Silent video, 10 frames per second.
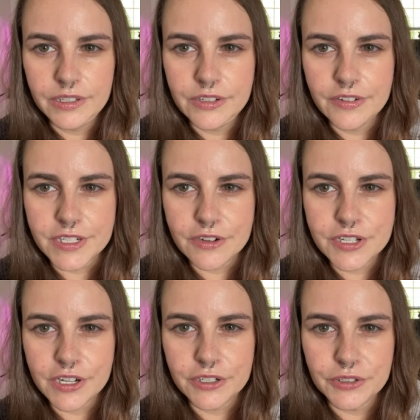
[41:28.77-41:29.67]
You have to go
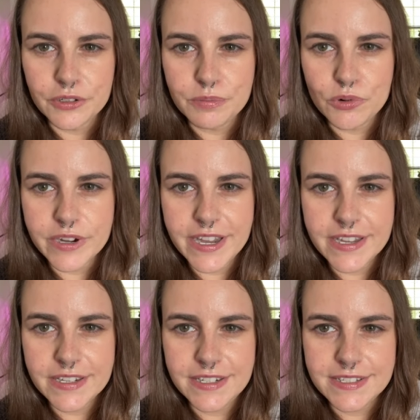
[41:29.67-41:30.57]
tuck your little boy
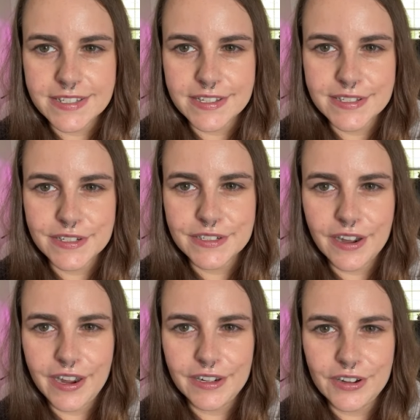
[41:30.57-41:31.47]
in. He says good night.